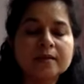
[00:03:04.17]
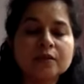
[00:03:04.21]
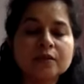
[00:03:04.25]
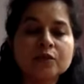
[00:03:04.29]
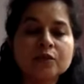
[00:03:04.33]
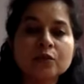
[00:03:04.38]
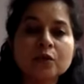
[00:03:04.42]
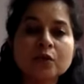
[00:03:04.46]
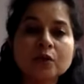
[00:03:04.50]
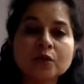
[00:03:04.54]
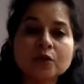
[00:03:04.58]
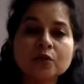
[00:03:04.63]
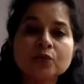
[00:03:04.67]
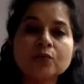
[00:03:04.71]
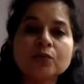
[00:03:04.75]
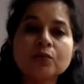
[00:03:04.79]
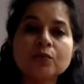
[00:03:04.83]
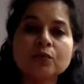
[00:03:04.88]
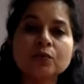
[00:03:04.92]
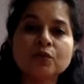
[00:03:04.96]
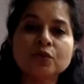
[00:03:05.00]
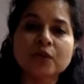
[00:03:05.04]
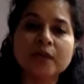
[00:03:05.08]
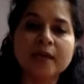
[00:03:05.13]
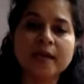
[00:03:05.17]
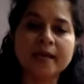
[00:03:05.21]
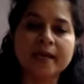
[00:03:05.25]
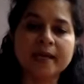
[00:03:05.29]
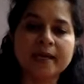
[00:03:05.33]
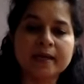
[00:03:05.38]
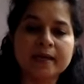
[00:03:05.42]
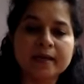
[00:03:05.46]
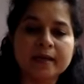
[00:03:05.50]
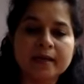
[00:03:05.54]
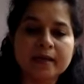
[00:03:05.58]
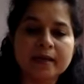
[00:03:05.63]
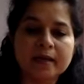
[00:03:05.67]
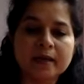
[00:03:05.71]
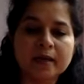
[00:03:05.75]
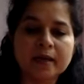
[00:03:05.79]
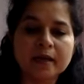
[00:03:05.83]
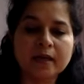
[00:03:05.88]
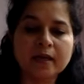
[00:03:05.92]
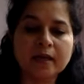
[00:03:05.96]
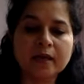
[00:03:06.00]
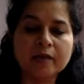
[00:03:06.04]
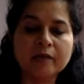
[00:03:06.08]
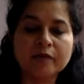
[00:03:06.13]
Do not do Ujjayi
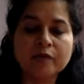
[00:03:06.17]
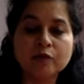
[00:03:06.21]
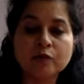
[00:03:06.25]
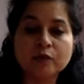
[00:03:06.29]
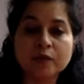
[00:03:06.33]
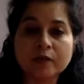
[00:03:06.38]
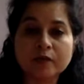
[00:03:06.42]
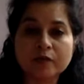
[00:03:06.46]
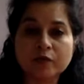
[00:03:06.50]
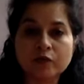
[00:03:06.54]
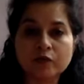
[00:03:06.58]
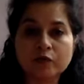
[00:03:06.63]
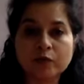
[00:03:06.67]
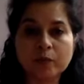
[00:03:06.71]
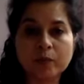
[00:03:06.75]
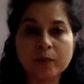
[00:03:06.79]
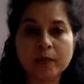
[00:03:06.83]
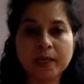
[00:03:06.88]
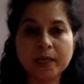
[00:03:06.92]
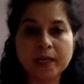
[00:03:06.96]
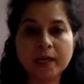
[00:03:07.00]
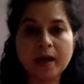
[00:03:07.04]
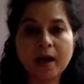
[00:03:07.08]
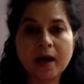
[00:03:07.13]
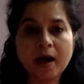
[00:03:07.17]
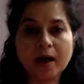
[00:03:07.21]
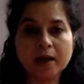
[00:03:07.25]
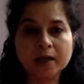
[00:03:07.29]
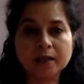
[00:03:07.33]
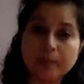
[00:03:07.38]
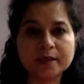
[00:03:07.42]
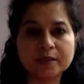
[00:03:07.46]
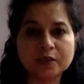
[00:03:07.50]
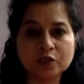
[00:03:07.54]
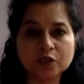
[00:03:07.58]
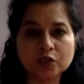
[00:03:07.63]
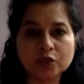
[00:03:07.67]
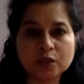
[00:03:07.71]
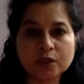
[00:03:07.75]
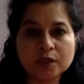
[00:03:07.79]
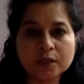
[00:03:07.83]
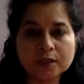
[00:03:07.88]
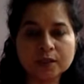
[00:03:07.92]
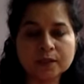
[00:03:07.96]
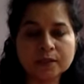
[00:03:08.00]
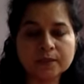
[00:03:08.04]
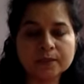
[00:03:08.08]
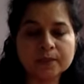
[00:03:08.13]
if you suffer from any heart
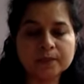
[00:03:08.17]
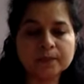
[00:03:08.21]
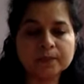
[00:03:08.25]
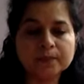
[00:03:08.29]
conditions.